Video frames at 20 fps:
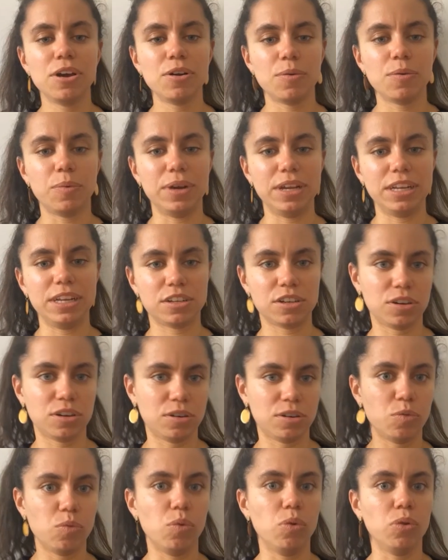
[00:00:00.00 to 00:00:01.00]
which
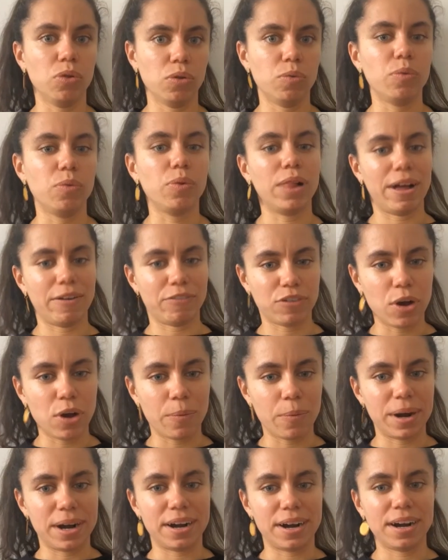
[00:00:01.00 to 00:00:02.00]
will, will have
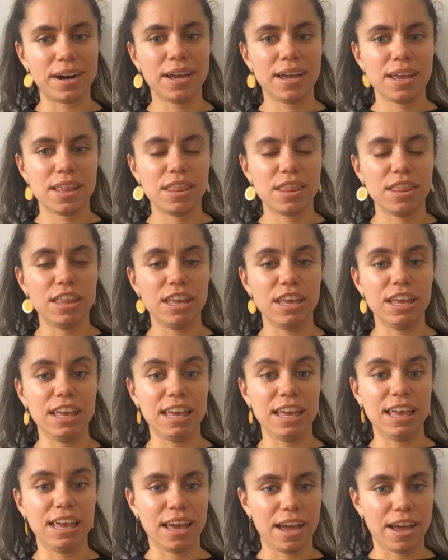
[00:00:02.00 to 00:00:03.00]
covered
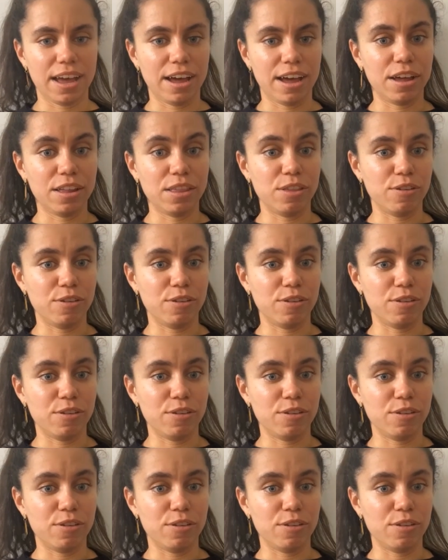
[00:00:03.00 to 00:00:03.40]
the uh,